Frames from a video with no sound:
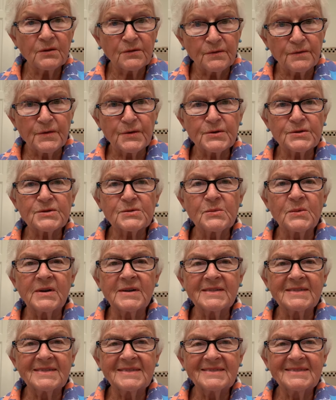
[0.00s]
verse
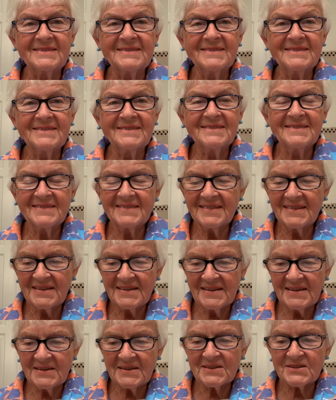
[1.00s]
1.
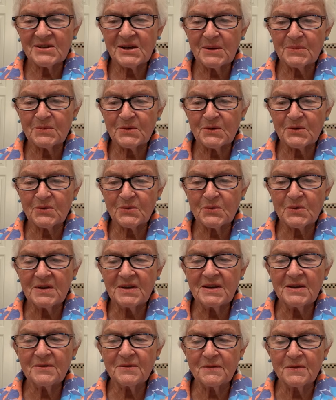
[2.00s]
Chapter
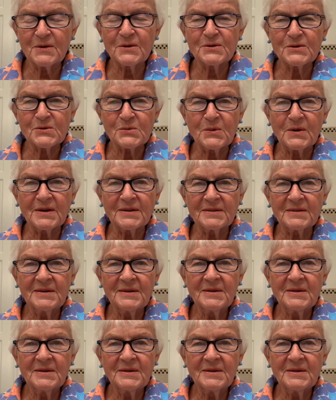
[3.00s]
3, verse 1.